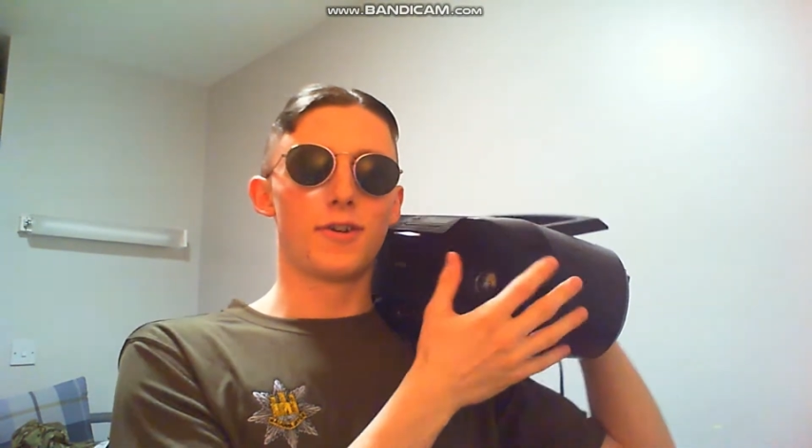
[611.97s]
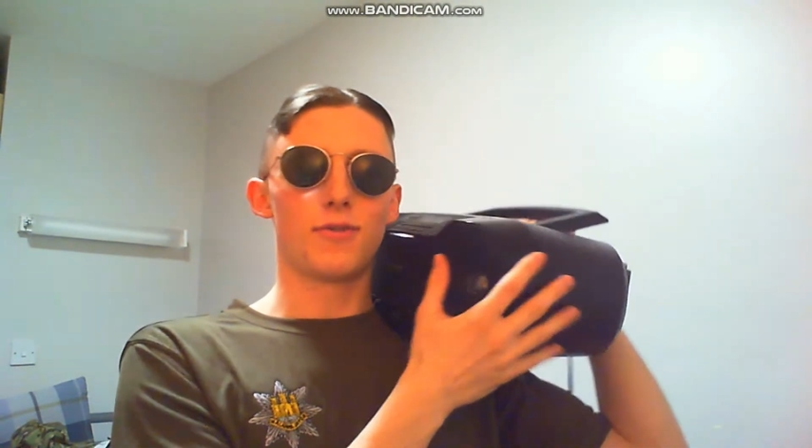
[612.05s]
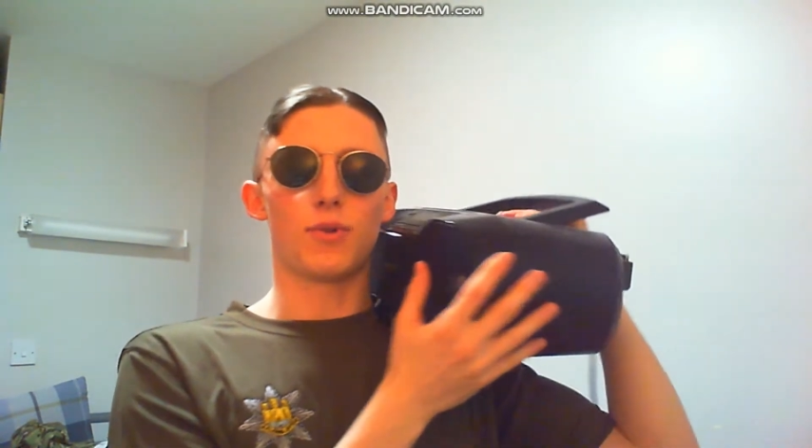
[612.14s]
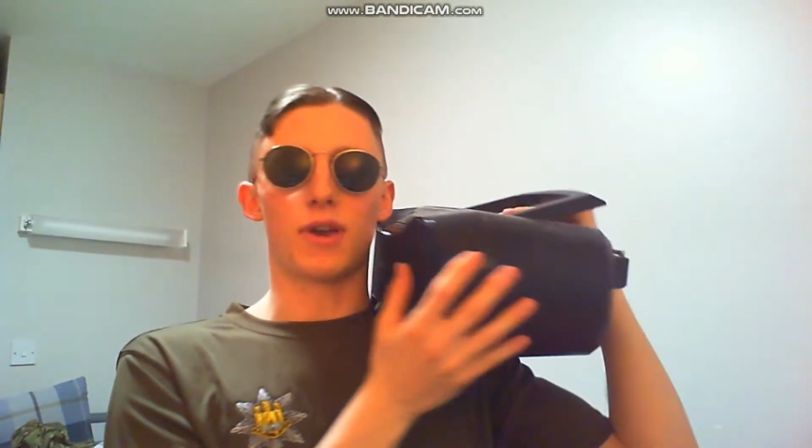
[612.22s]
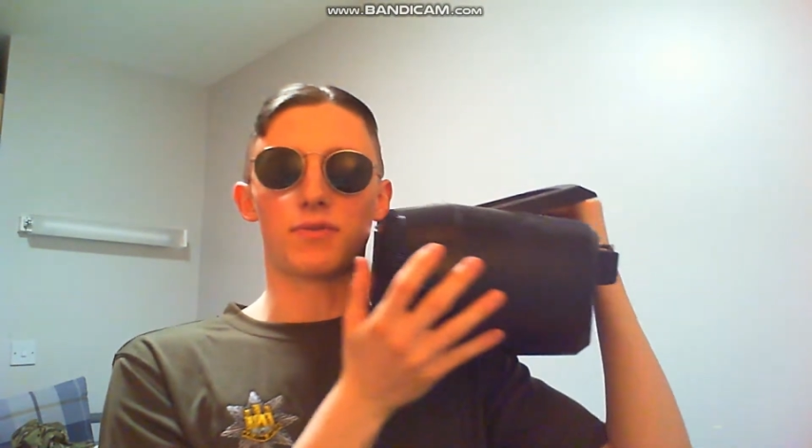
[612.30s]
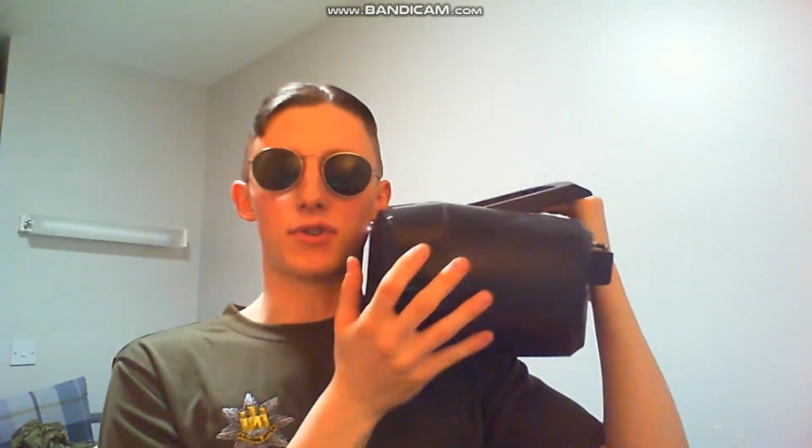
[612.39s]

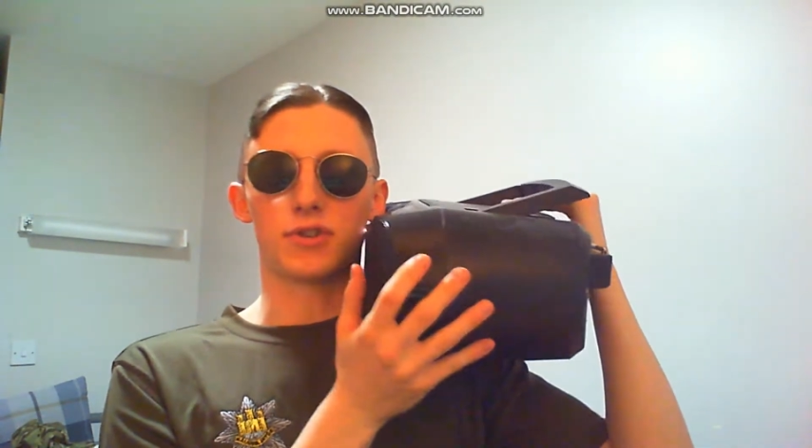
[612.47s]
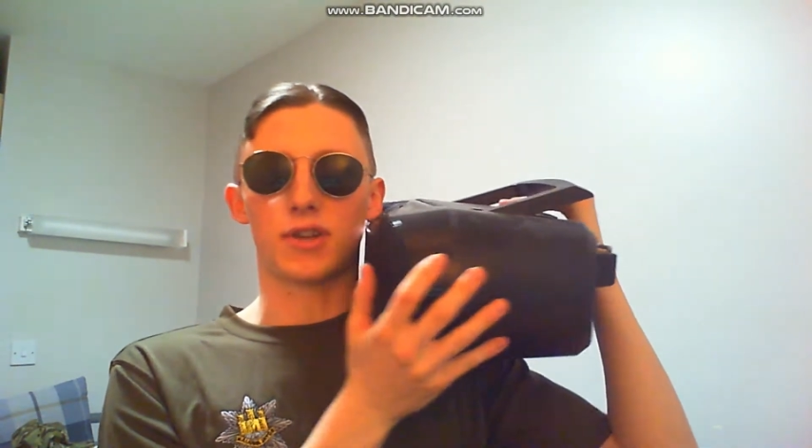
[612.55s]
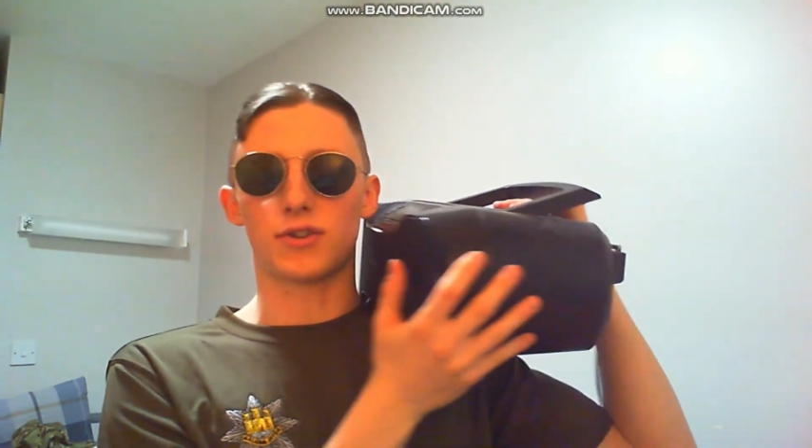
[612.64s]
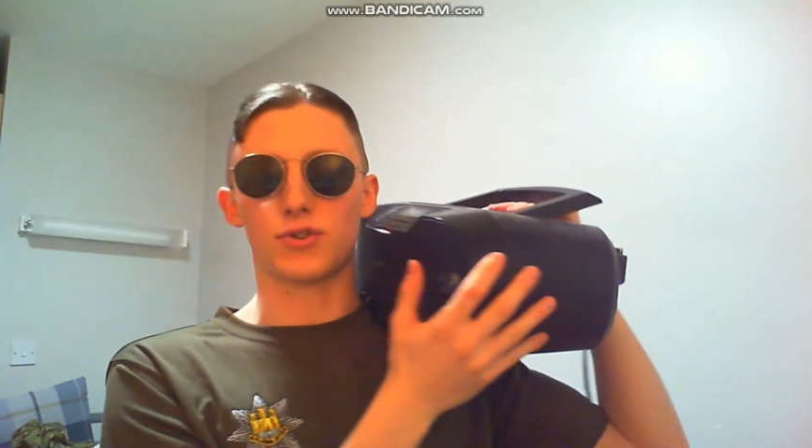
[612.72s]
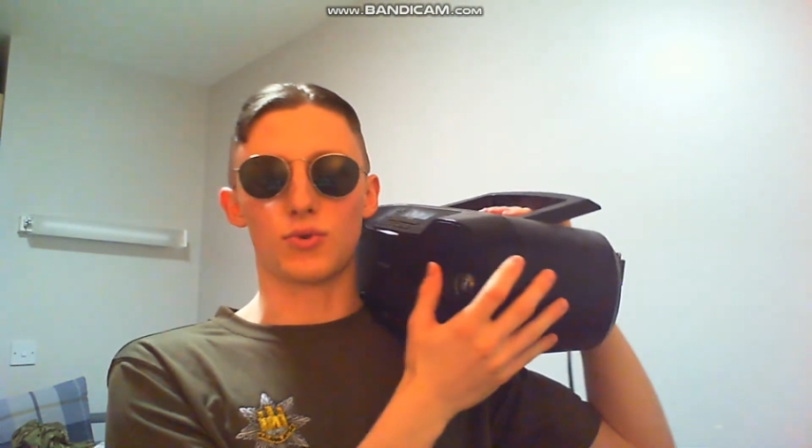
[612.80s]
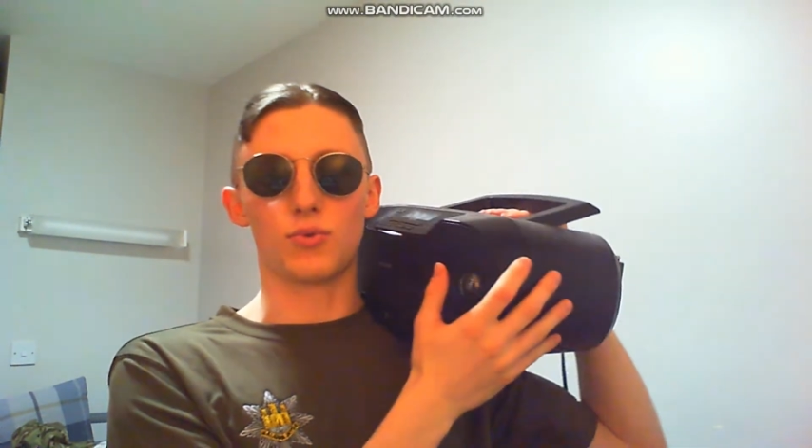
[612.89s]
we have to stick
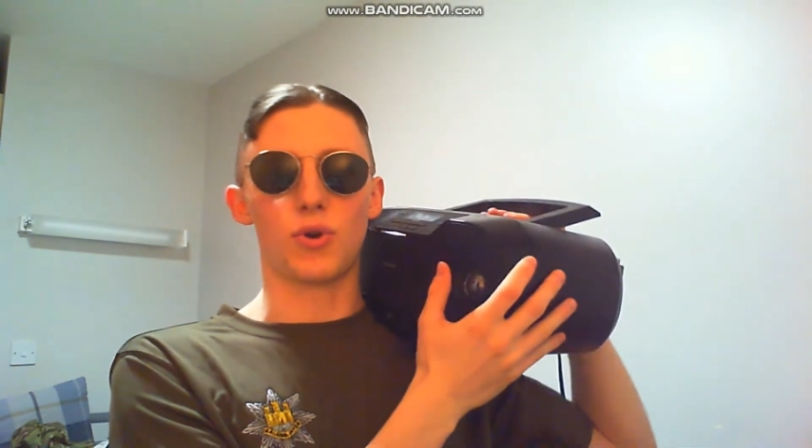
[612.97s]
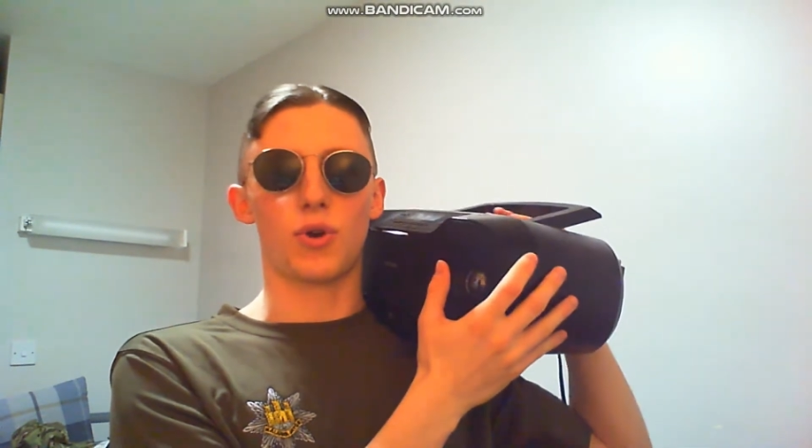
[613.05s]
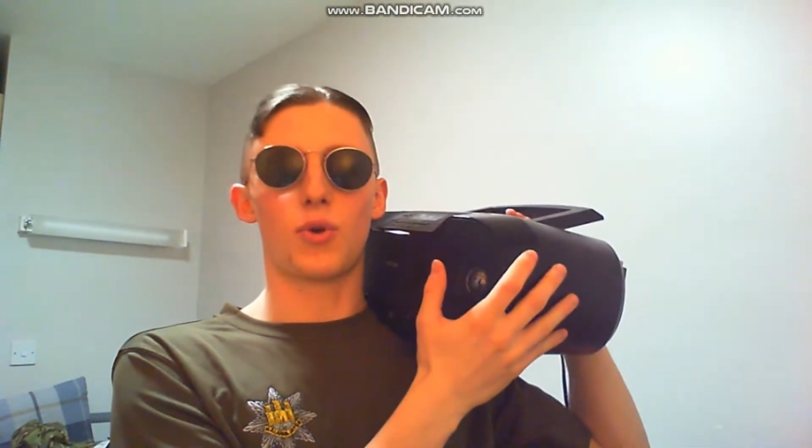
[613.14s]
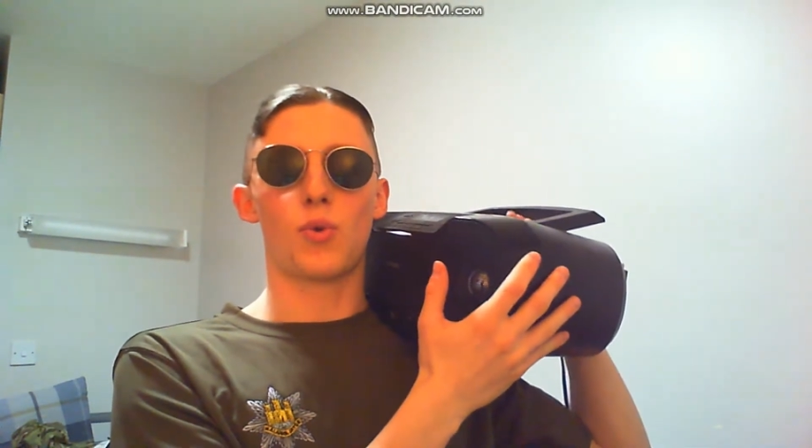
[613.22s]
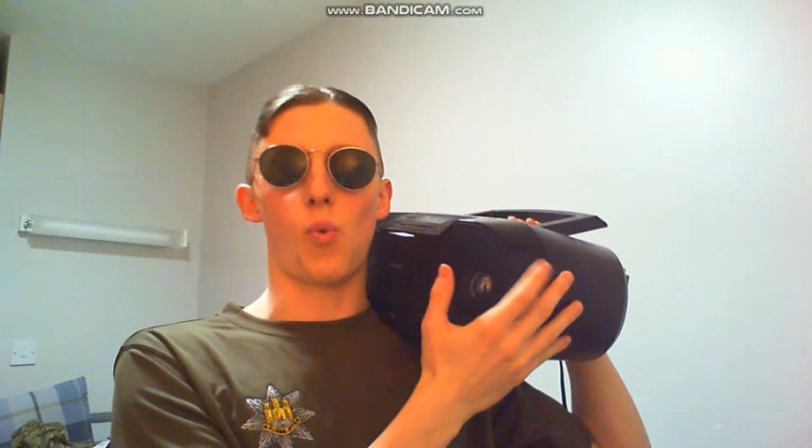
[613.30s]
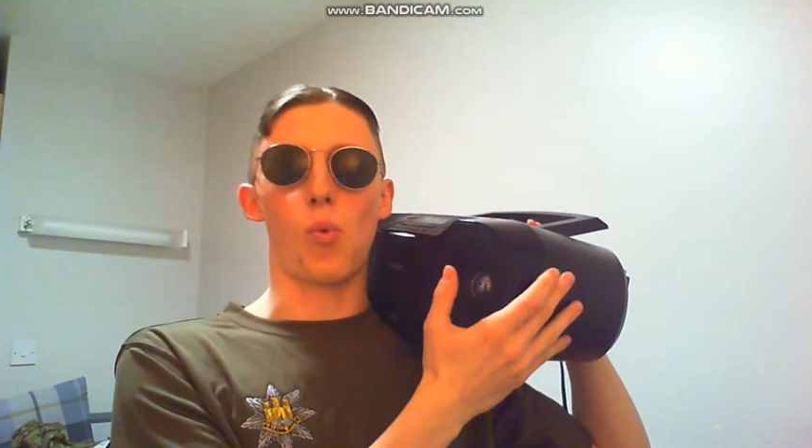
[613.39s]
to
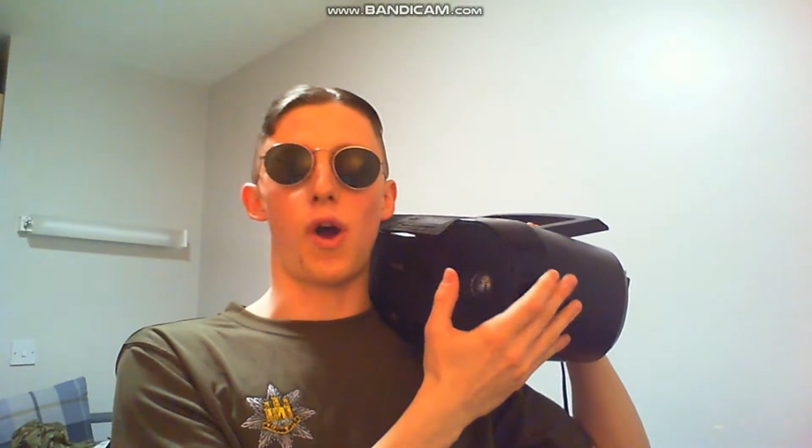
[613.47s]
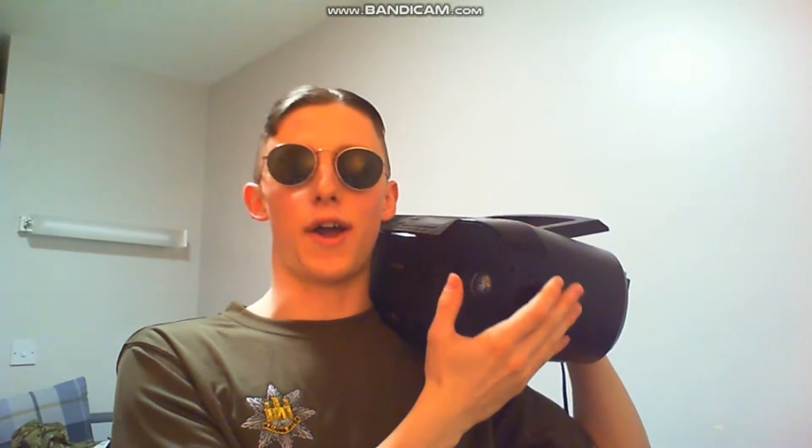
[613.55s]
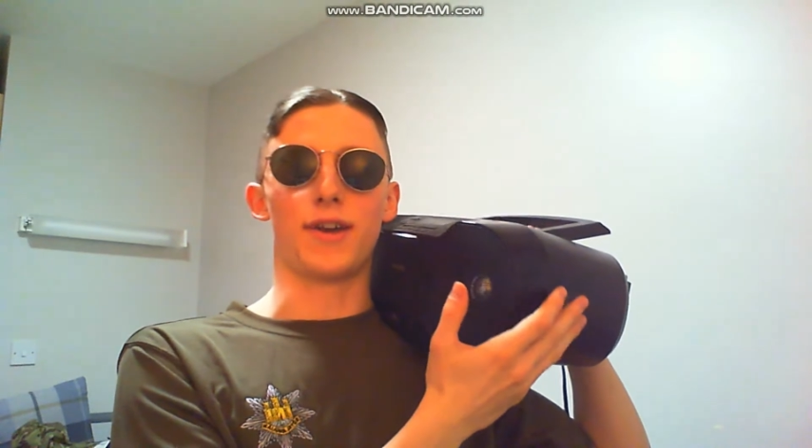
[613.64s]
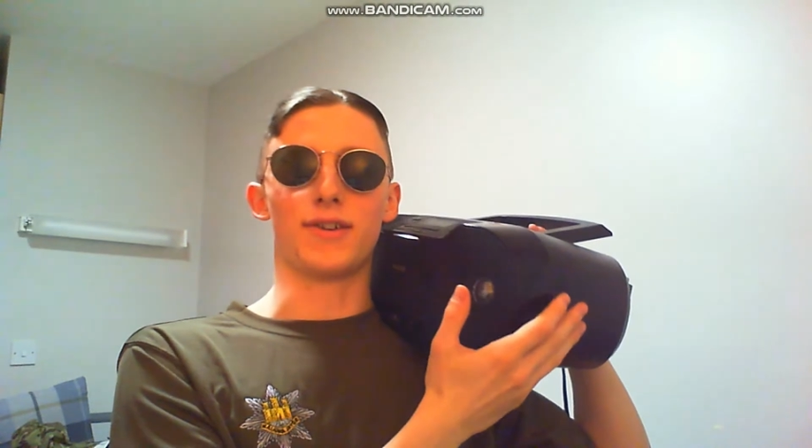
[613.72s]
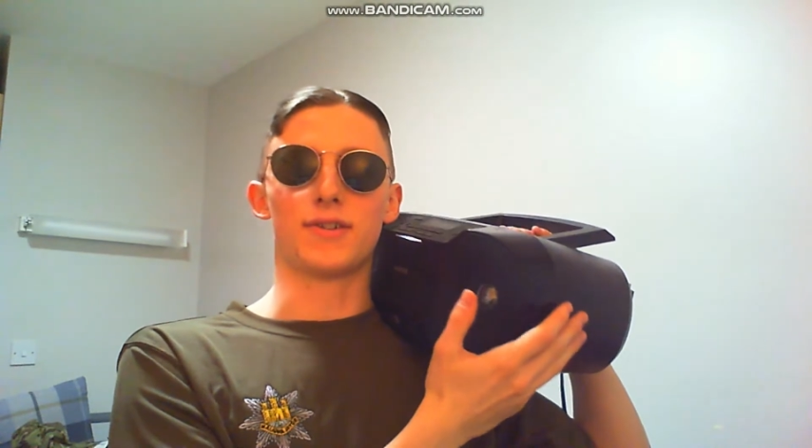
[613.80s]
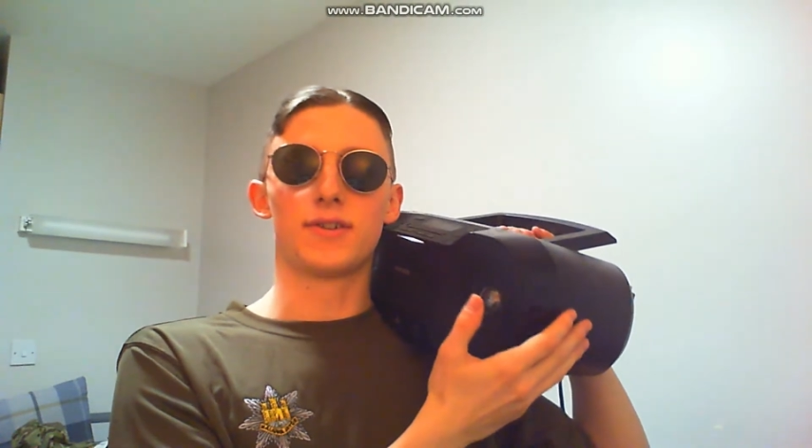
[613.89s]

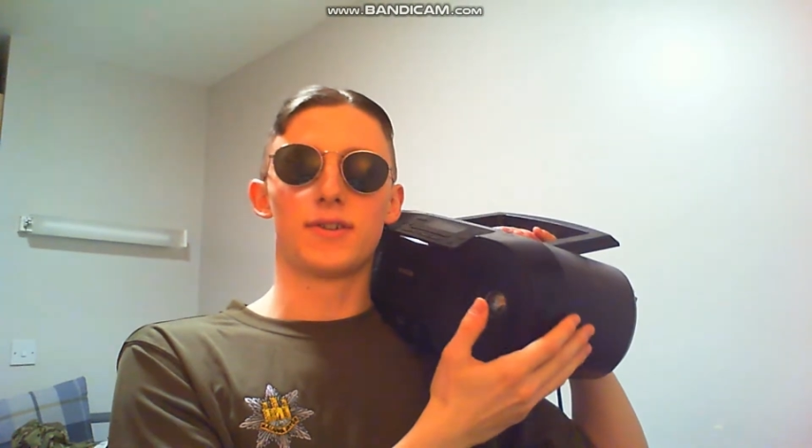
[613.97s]
wired.